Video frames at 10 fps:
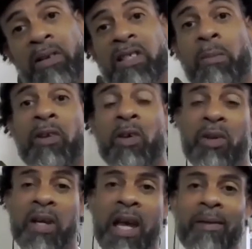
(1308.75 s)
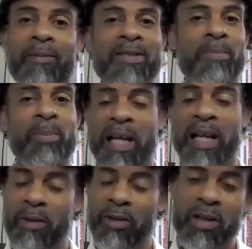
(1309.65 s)
Some of those are canvas, but
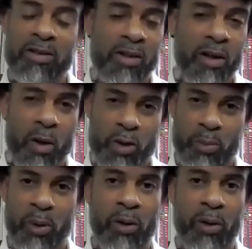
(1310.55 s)
everything is negotiable.